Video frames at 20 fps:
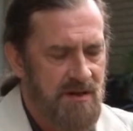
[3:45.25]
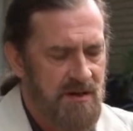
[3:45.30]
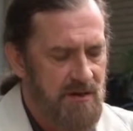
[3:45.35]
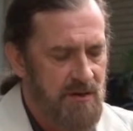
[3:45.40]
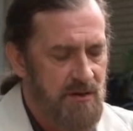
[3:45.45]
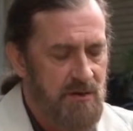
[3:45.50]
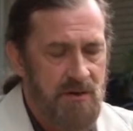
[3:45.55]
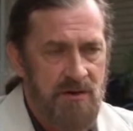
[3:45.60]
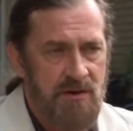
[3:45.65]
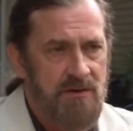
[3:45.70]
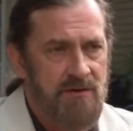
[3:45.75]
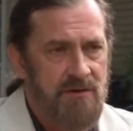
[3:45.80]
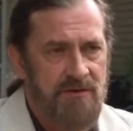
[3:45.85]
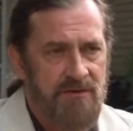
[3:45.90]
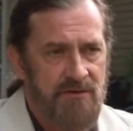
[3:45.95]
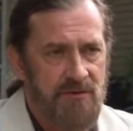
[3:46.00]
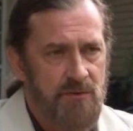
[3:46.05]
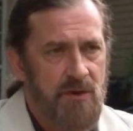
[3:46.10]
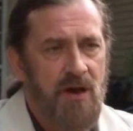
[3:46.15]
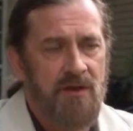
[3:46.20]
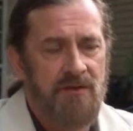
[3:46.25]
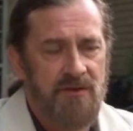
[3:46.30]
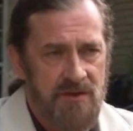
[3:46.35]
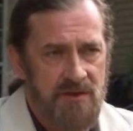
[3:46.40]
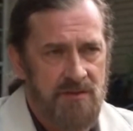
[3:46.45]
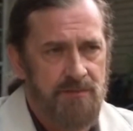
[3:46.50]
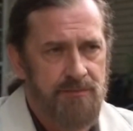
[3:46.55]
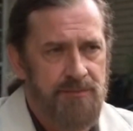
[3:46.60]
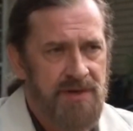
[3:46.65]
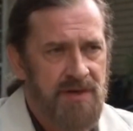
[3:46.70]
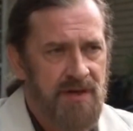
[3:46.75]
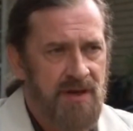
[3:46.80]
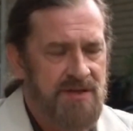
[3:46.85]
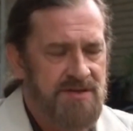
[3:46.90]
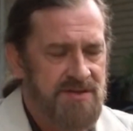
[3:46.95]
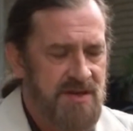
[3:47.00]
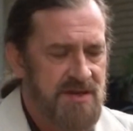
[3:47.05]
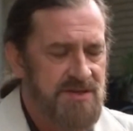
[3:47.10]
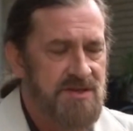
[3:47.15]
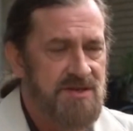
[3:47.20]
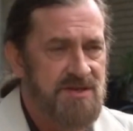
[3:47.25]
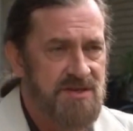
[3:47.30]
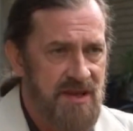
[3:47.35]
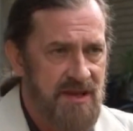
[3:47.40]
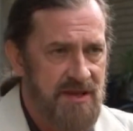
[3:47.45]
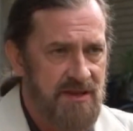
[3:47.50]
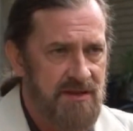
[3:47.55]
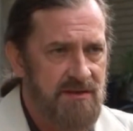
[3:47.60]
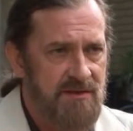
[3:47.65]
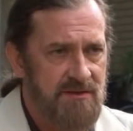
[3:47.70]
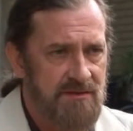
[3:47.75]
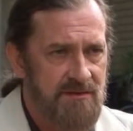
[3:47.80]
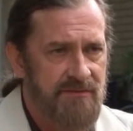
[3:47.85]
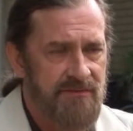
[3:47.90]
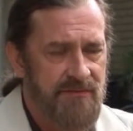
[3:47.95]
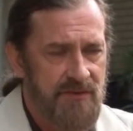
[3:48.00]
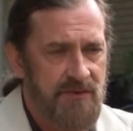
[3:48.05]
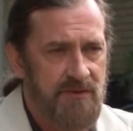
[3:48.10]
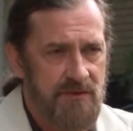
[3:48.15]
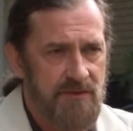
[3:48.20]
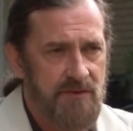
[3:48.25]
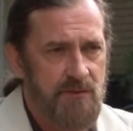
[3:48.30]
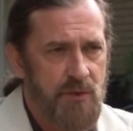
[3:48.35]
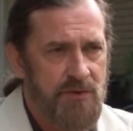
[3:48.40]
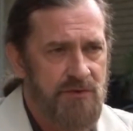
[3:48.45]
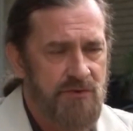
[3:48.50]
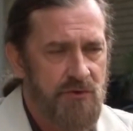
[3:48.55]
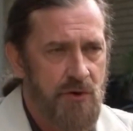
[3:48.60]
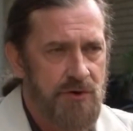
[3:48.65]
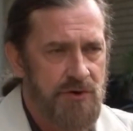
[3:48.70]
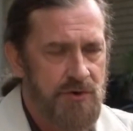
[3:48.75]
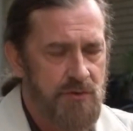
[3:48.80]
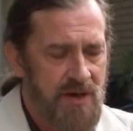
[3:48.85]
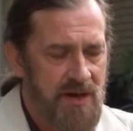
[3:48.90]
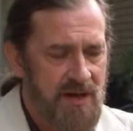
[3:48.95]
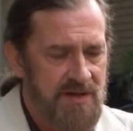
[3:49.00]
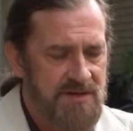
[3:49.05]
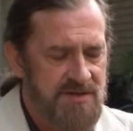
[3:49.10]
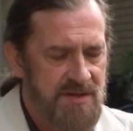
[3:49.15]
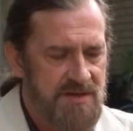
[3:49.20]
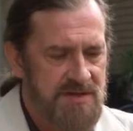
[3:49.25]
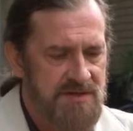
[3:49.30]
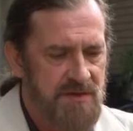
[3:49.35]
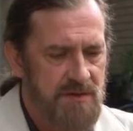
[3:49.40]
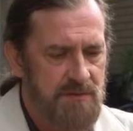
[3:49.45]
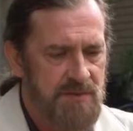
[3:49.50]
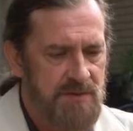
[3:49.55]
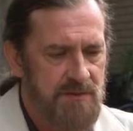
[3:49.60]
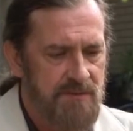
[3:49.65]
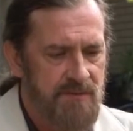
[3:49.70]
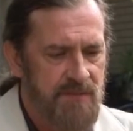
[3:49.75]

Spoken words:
or through other penalizations like withdrawing you access from it.